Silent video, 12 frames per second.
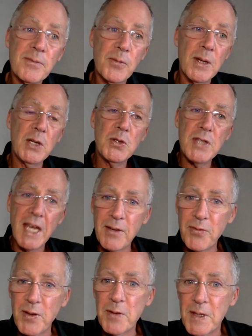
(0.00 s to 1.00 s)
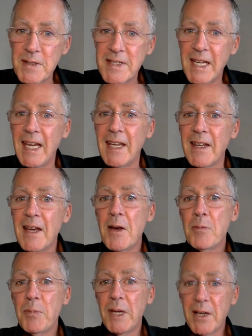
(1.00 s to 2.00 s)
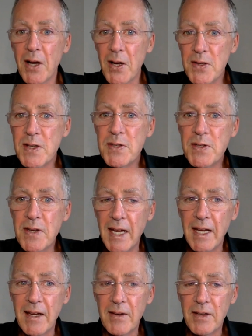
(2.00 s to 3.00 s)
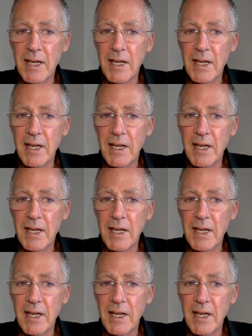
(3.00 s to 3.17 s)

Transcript: when you take vitamin D, because it